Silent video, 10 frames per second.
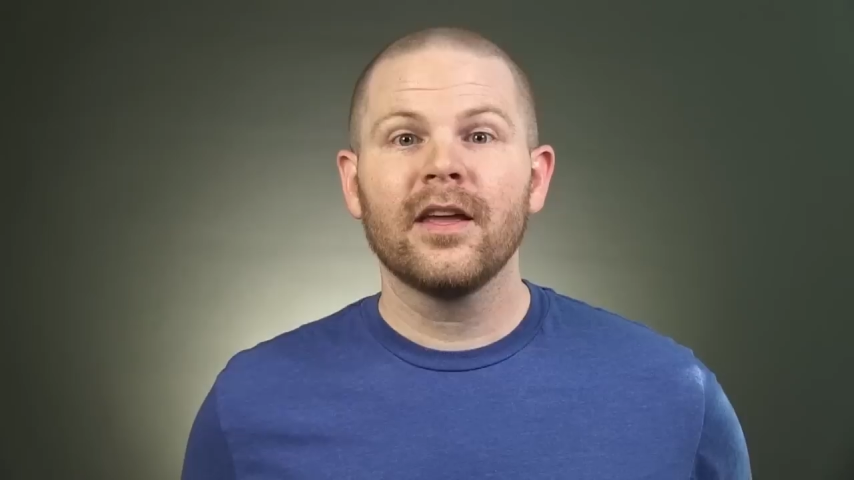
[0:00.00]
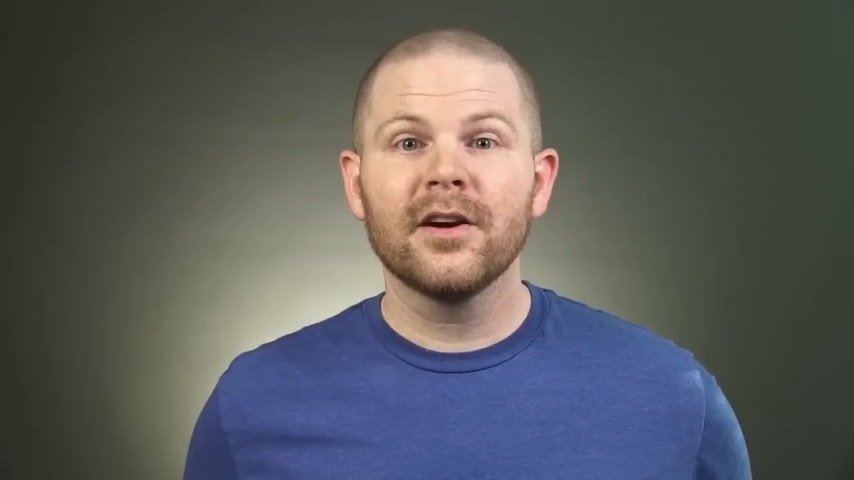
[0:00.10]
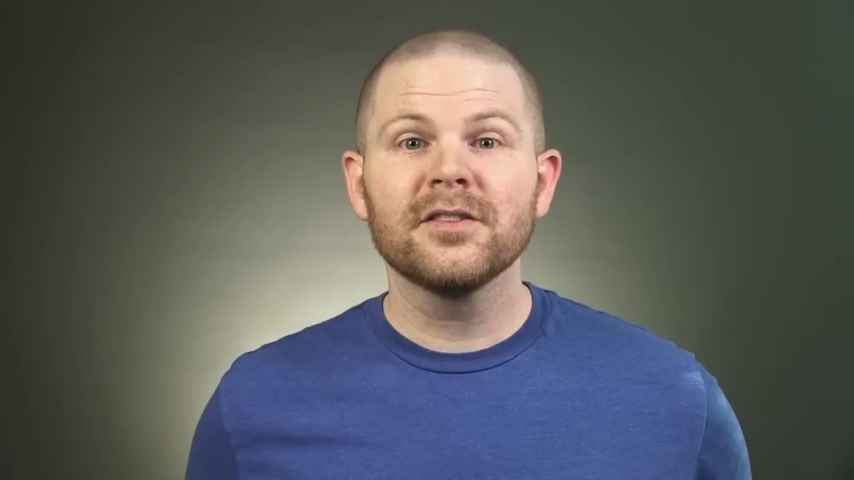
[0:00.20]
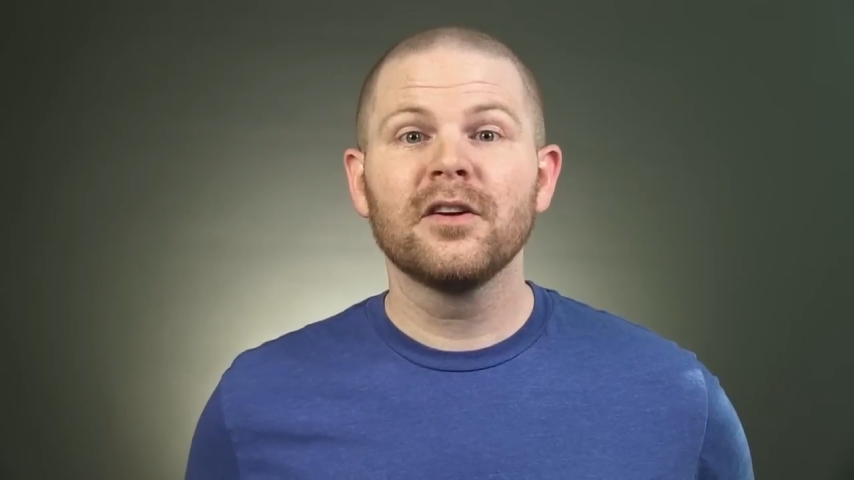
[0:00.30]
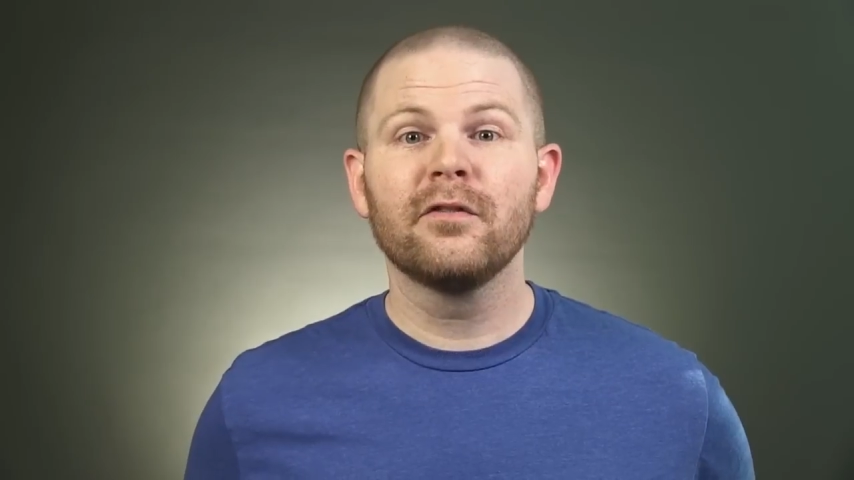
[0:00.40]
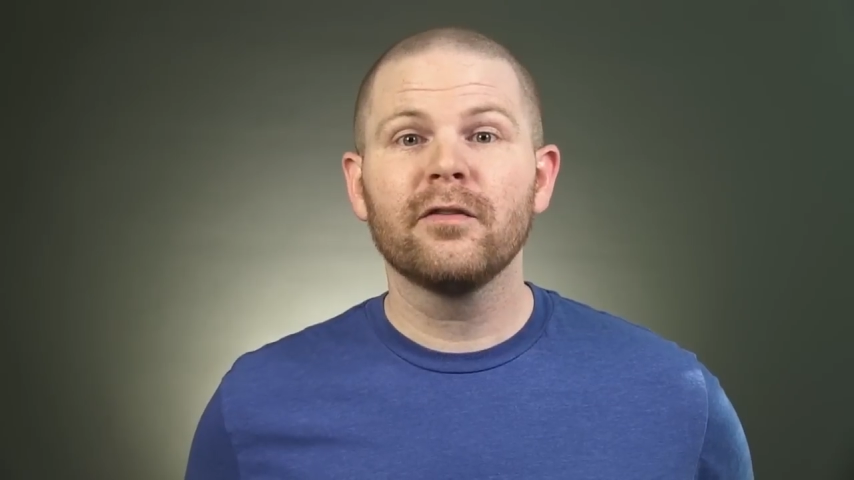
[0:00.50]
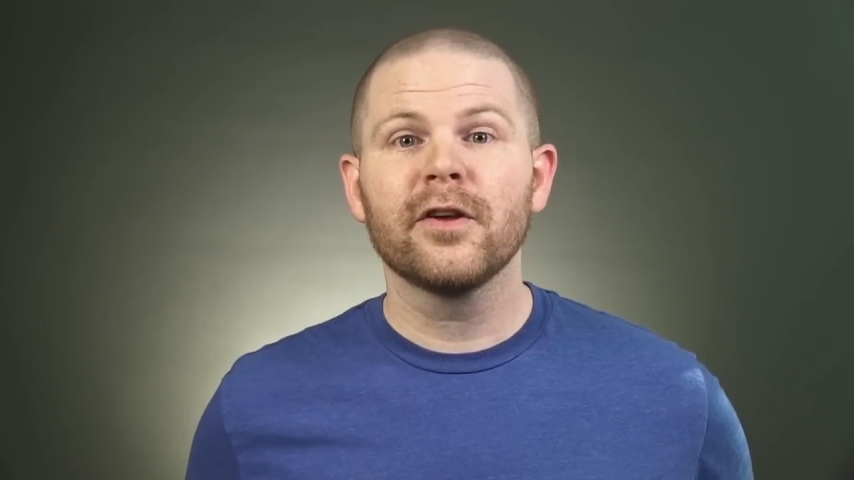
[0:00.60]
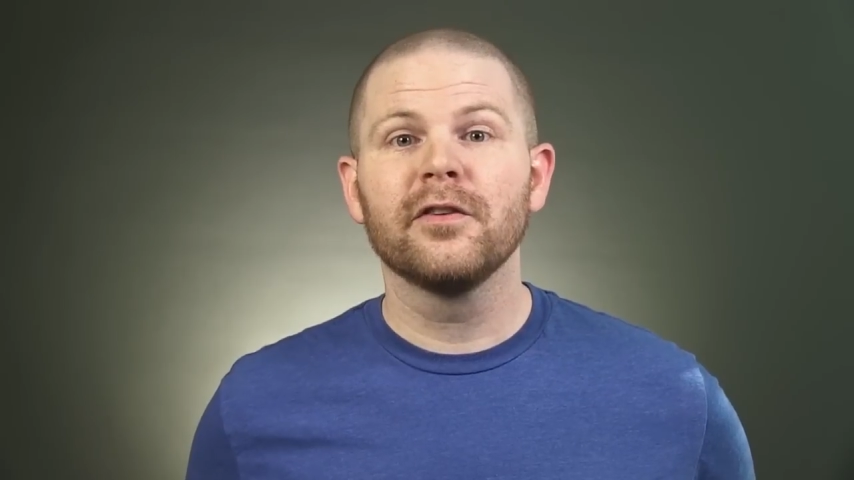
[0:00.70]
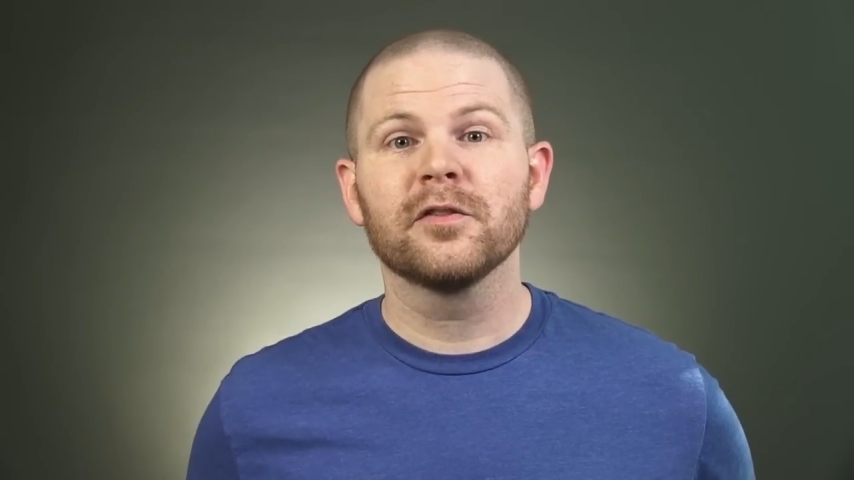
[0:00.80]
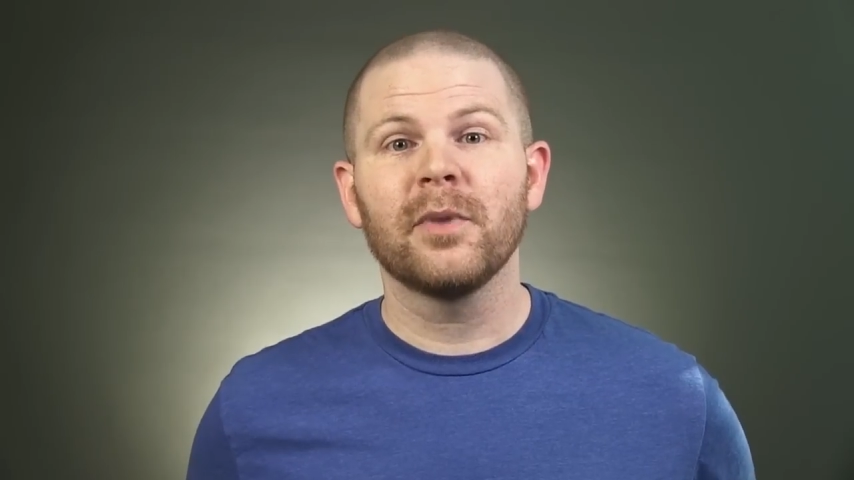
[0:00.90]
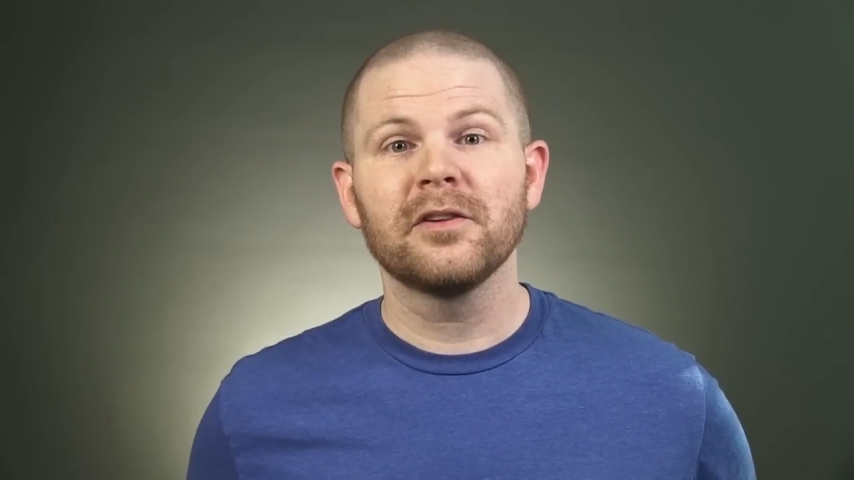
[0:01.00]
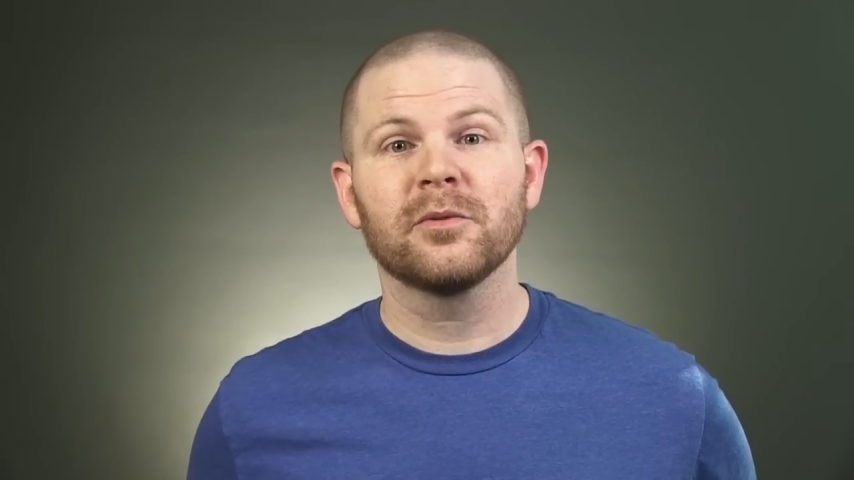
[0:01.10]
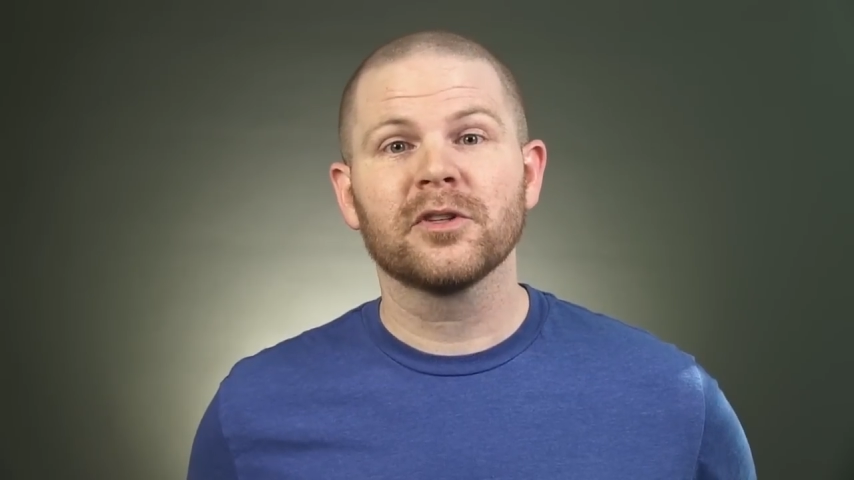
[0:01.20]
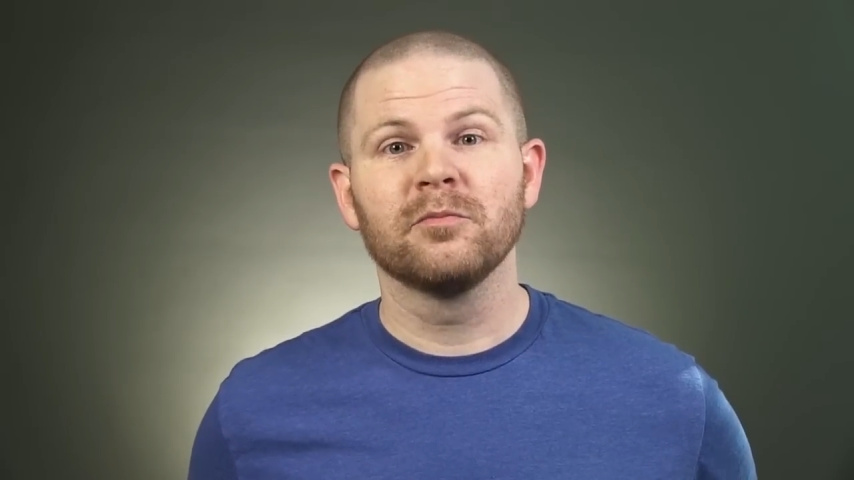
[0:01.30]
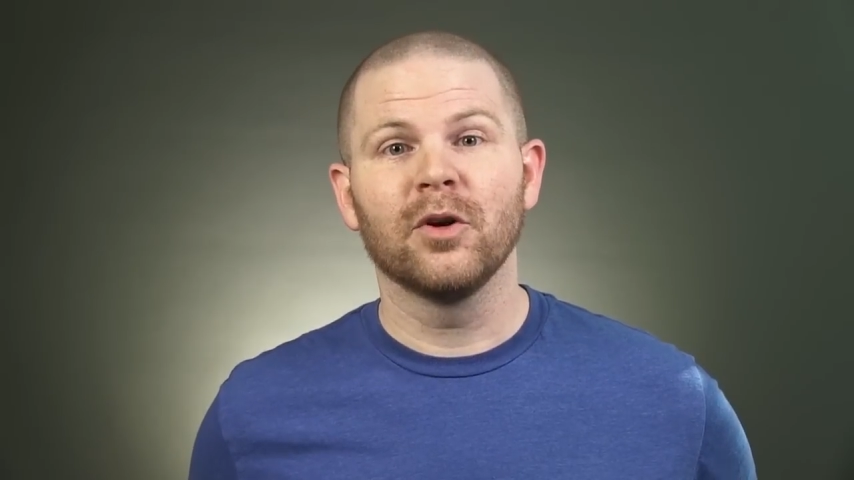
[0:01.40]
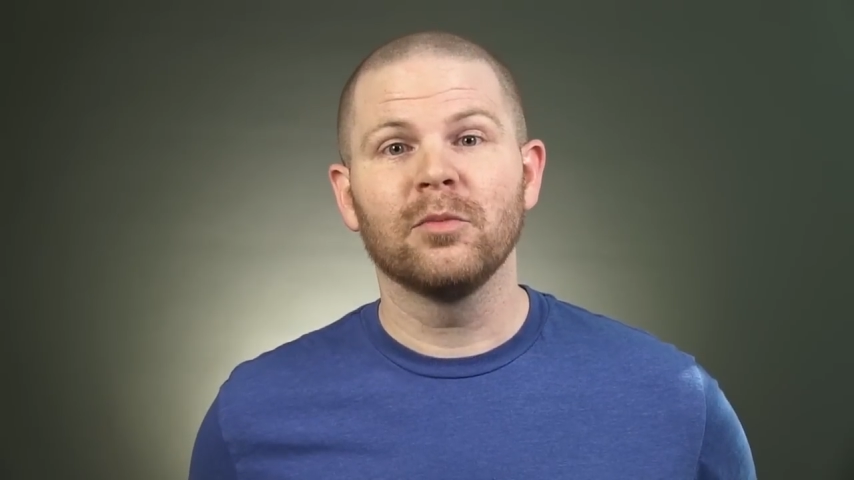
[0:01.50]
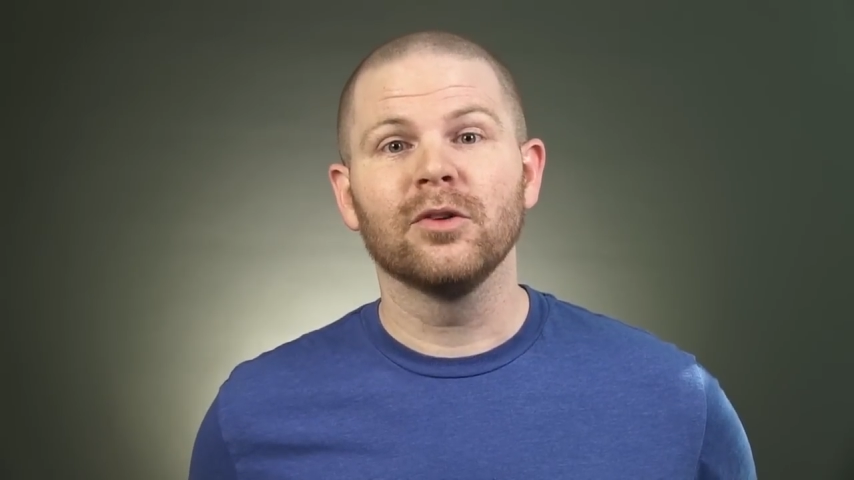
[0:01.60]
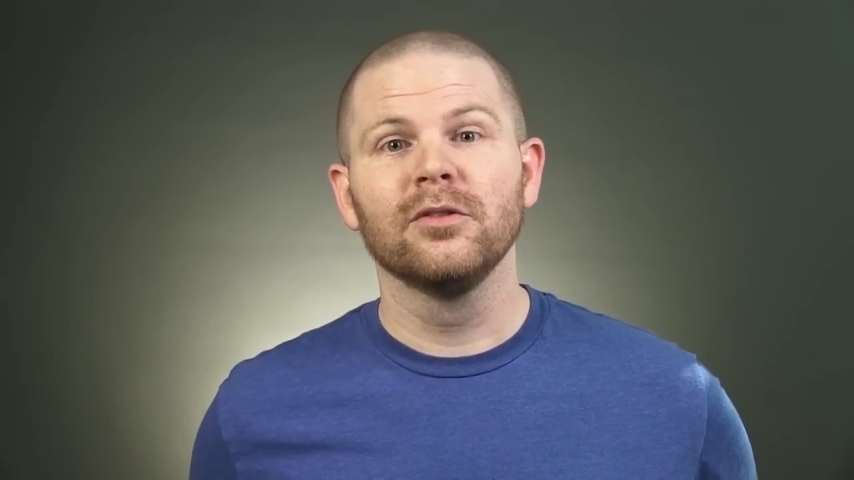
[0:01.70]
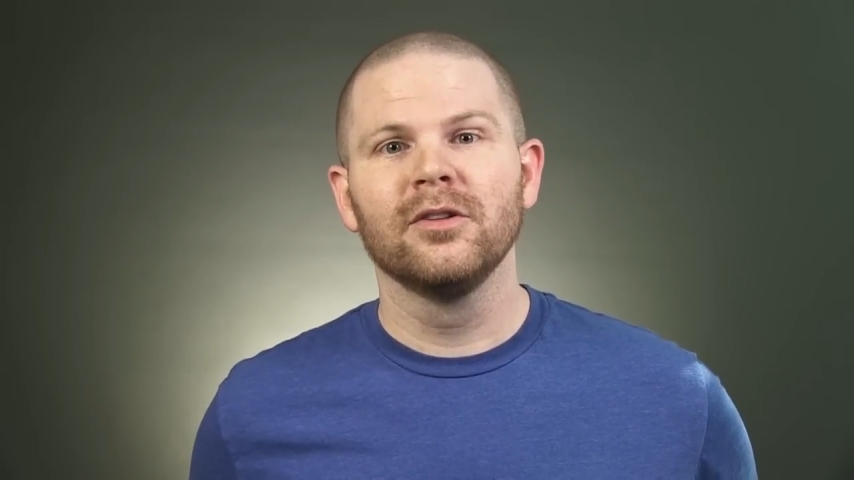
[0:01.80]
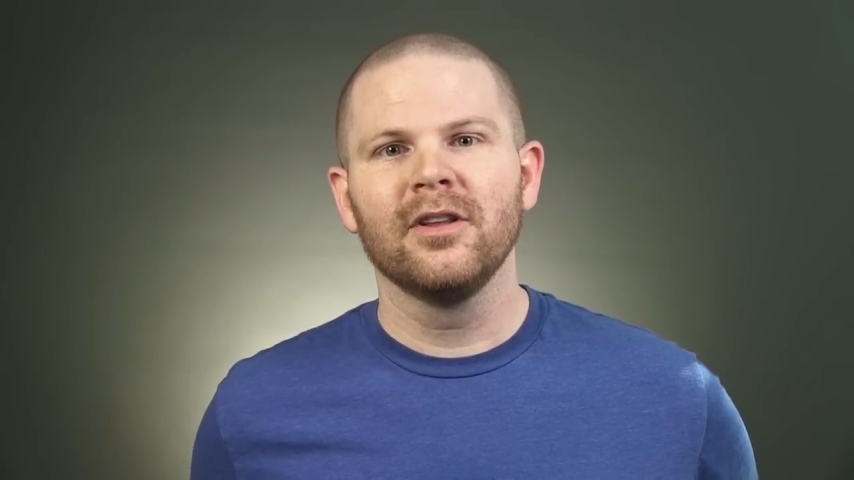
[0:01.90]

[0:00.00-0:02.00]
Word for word: Here's an overview of Spiceworks Mobile